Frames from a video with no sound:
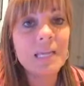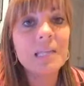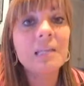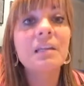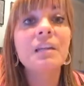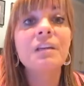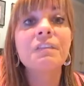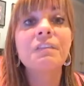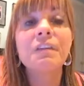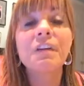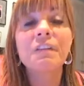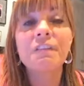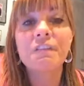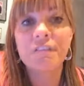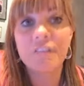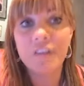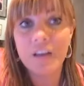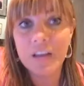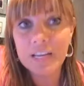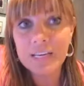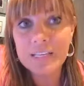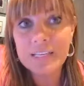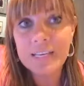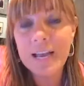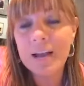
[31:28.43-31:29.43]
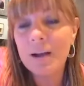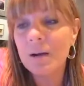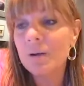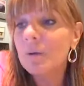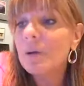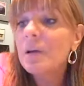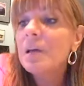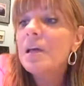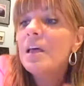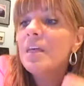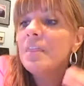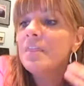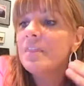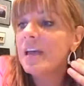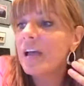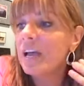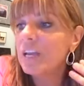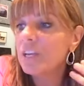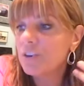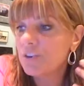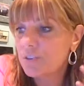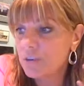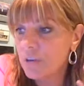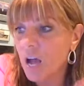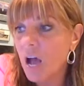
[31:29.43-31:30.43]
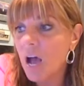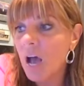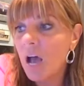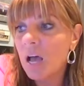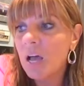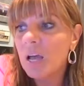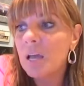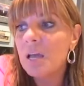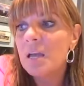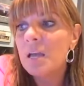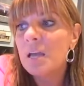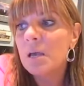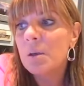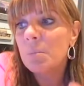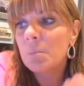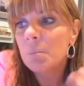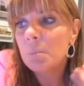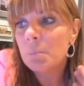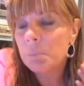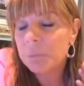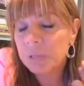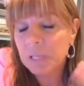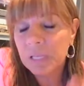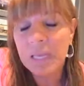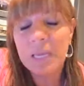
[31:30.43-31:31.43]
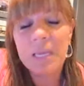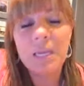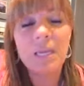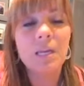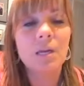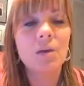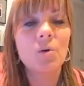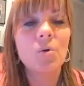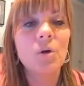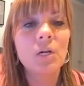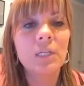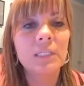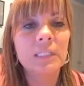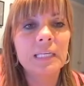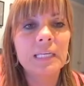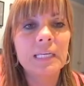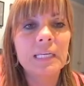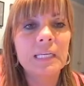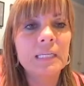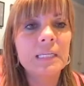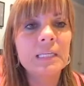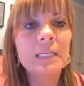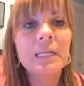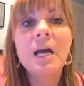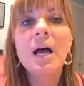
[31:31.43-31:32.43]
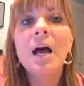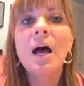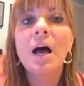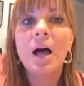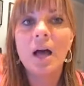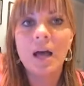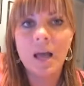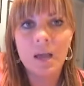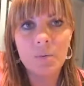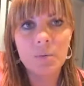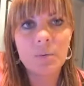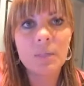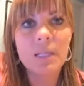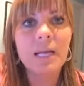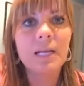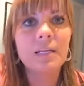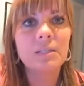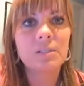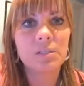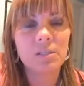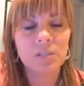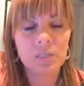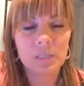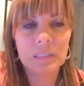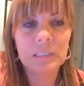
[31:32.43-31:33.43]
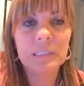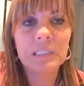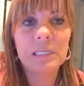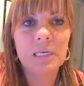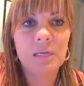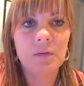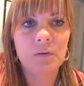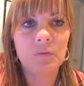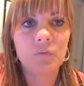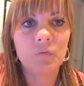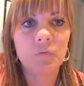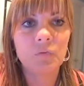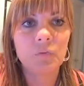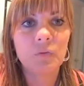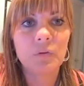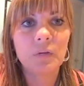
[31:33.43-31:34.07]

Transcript: And if I find out that you're not playing all in, I will ask you to leave.